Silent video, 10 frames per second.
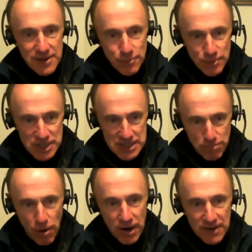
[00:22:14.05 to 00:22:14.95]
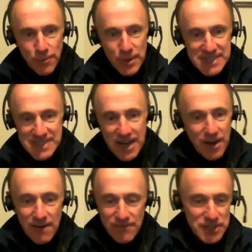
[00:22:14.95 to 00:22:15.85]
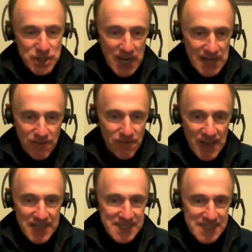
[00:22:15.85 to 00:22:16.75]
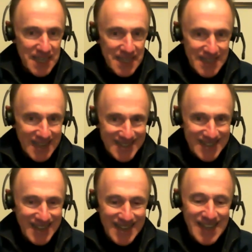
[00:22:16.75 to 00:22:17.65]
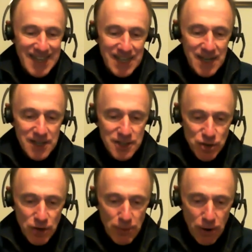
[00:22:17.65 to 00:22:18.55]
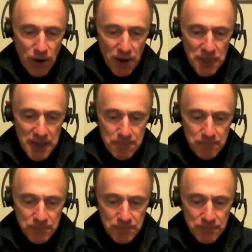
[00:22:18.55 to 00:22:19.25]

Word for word: which is part of what set off the chain of events that did in Joe McCarthy.